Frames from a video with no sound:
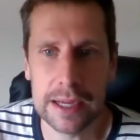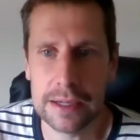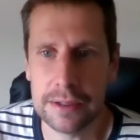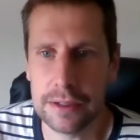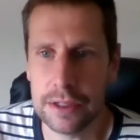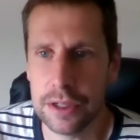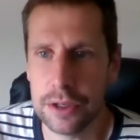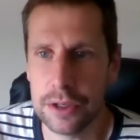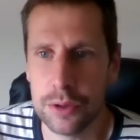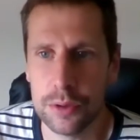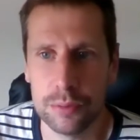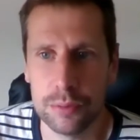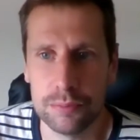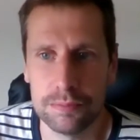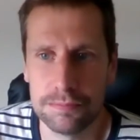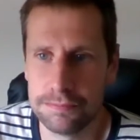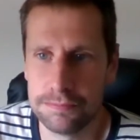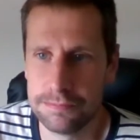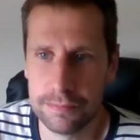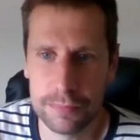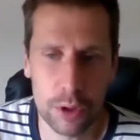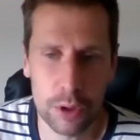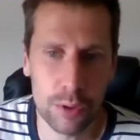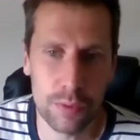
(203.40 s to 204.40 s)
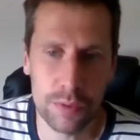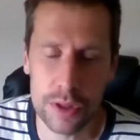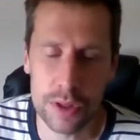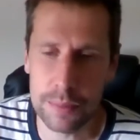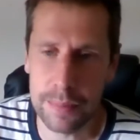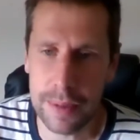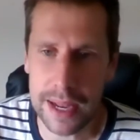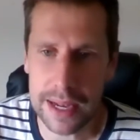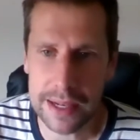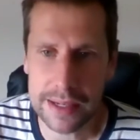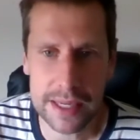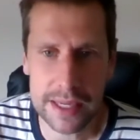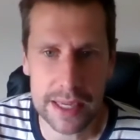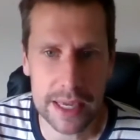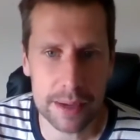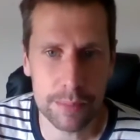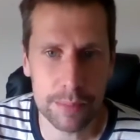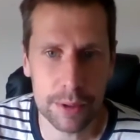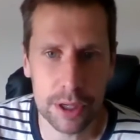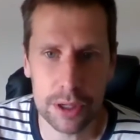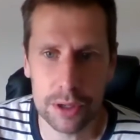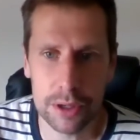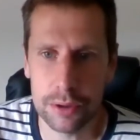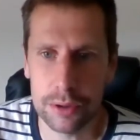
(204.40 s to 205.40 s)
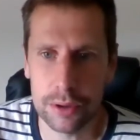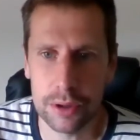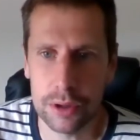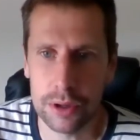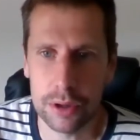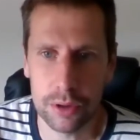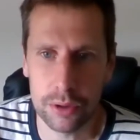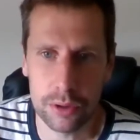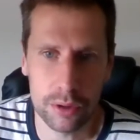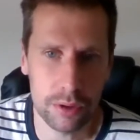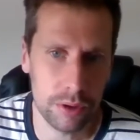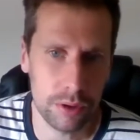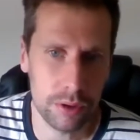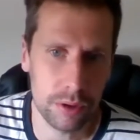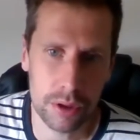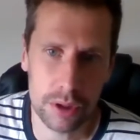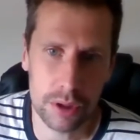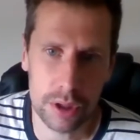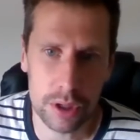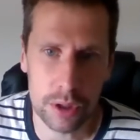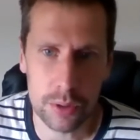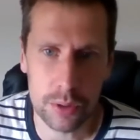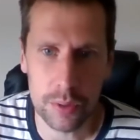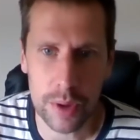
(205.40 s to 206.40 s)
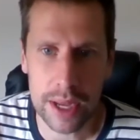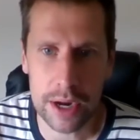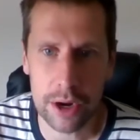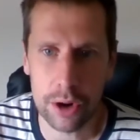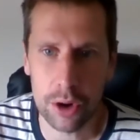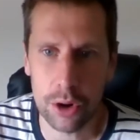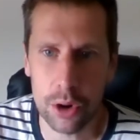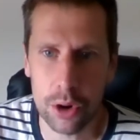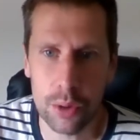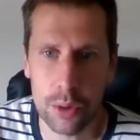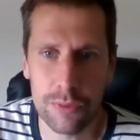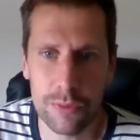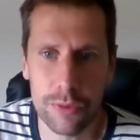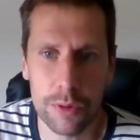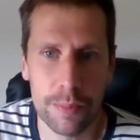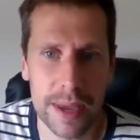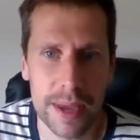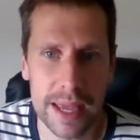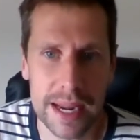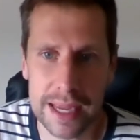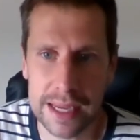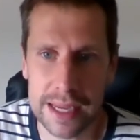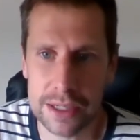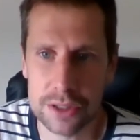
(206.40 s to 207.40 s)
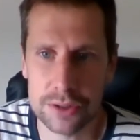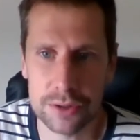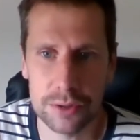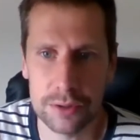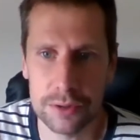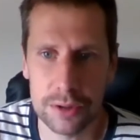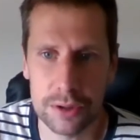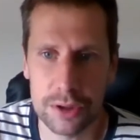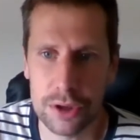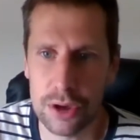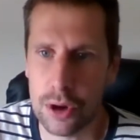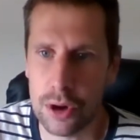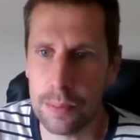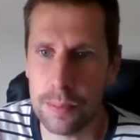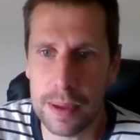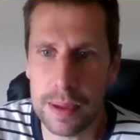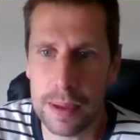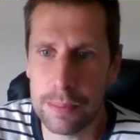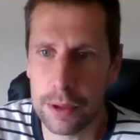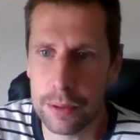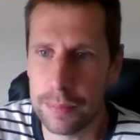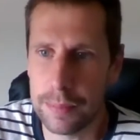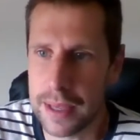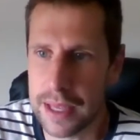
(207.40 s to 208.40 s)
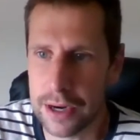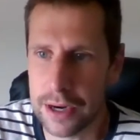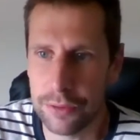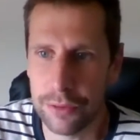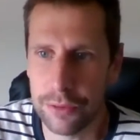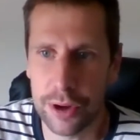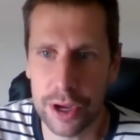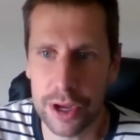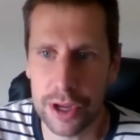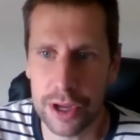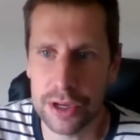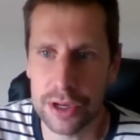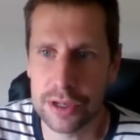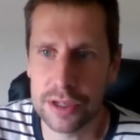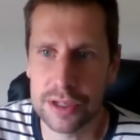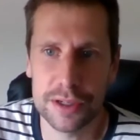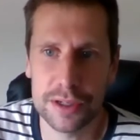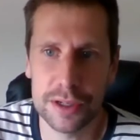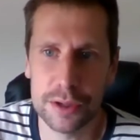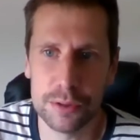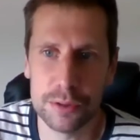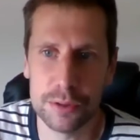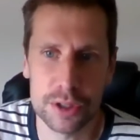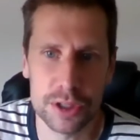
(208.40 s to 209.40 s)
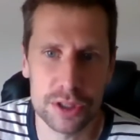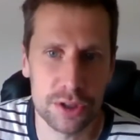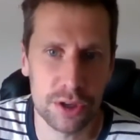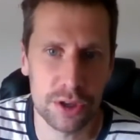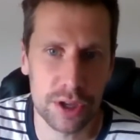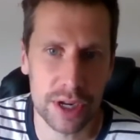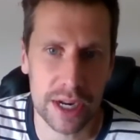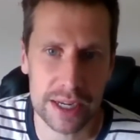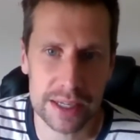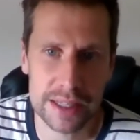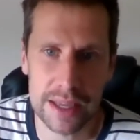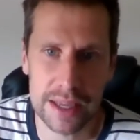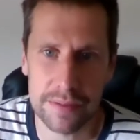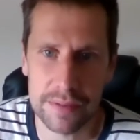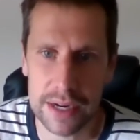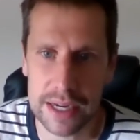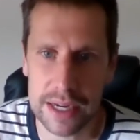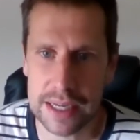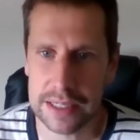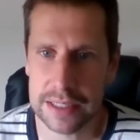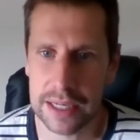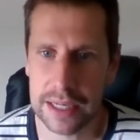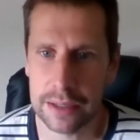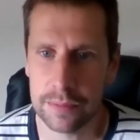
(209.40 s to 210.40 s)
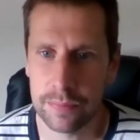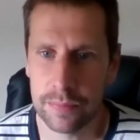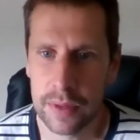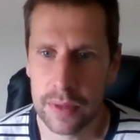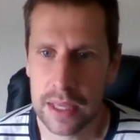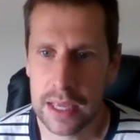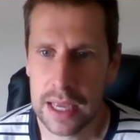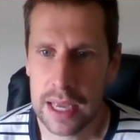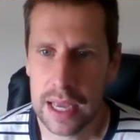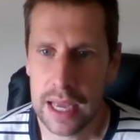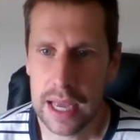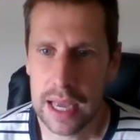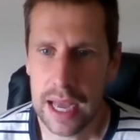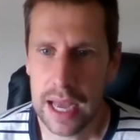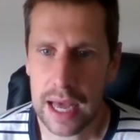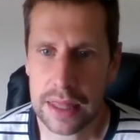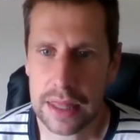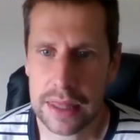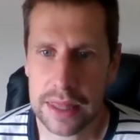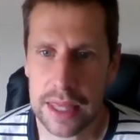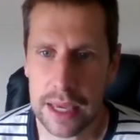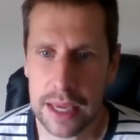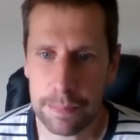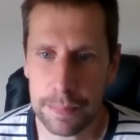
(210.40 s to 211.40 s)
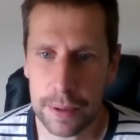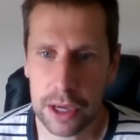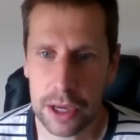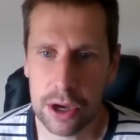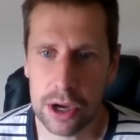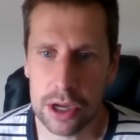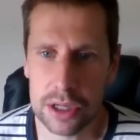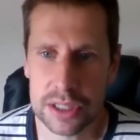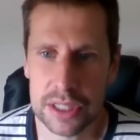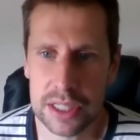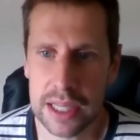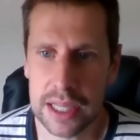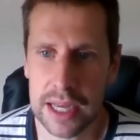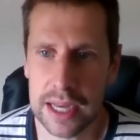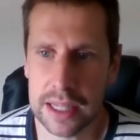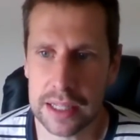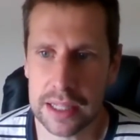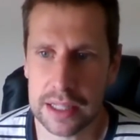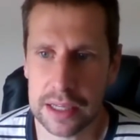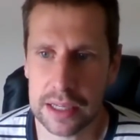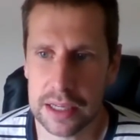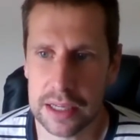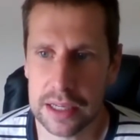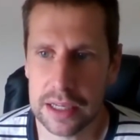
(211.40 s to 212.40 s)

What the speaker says: you know, over the meal table or you know, in our home for meetings or young people being around, you know, just doing activities. And I think because of that,